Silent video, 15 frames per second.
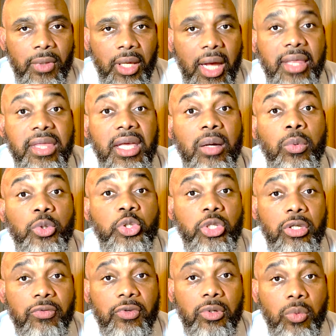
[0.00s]
I think it will
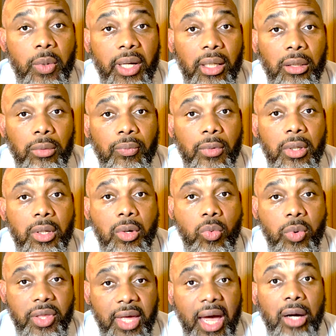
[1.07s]
serve you well
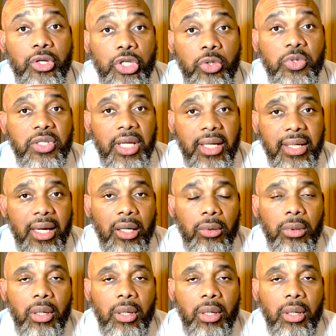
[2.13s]
with how you stand out